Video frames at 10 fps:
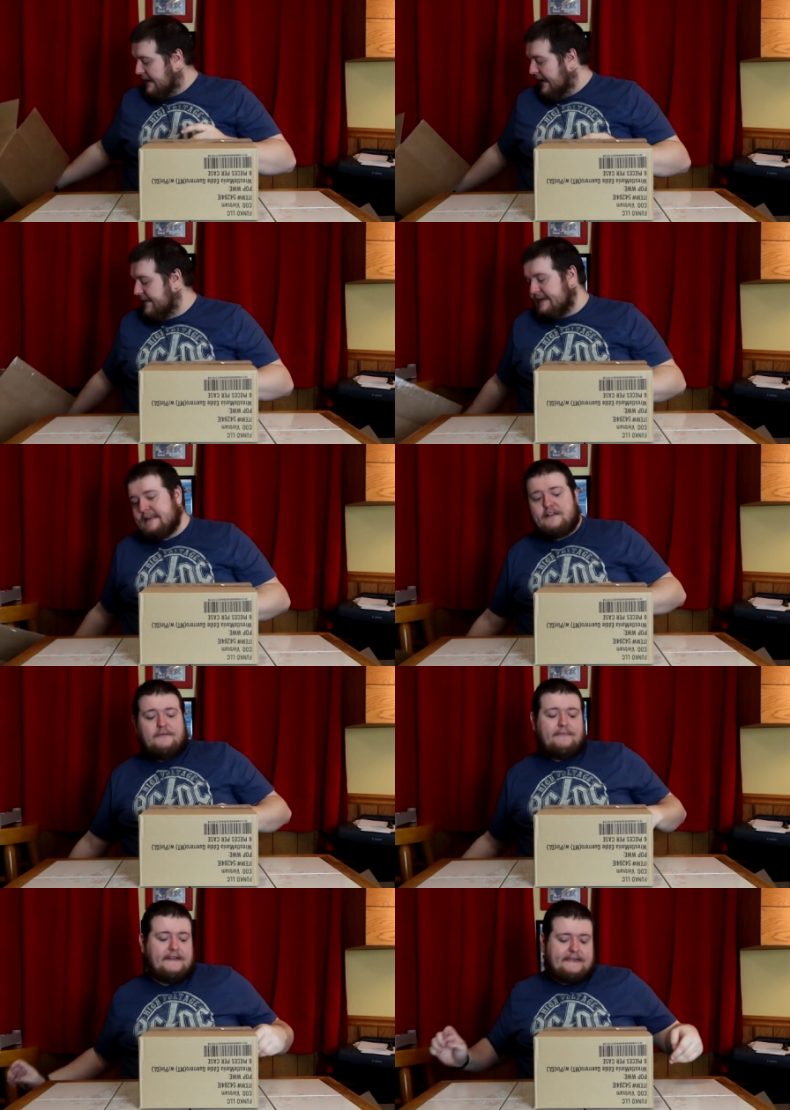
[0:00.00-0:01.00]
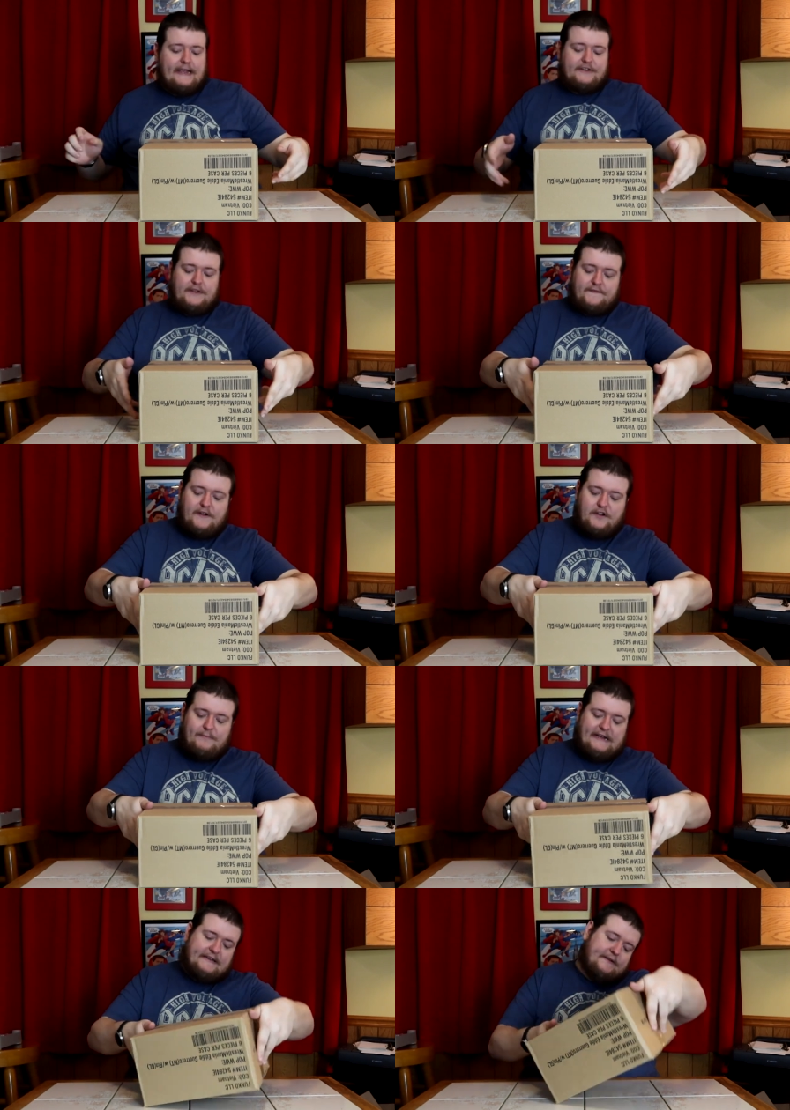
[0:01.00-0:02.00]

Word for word: And this is a good. This is actually the Funko box.